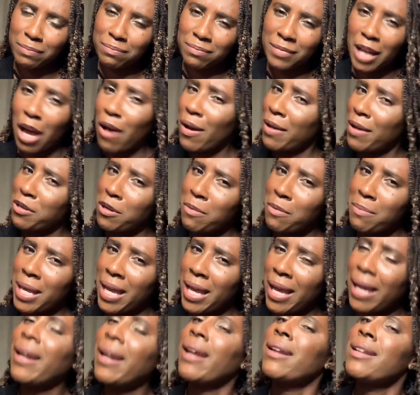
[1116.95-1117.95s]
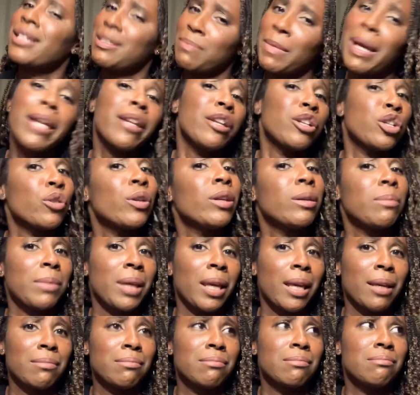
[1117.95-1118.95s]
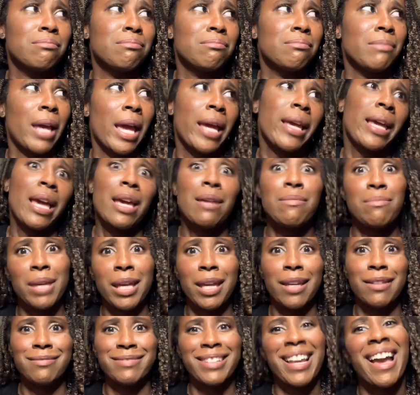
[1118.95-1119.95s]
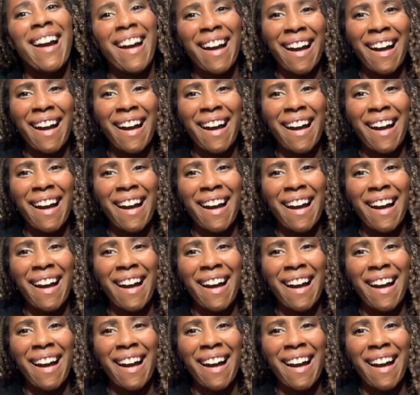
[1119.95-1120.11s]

I don't have no man. I need somebody to treat me. AKA me. All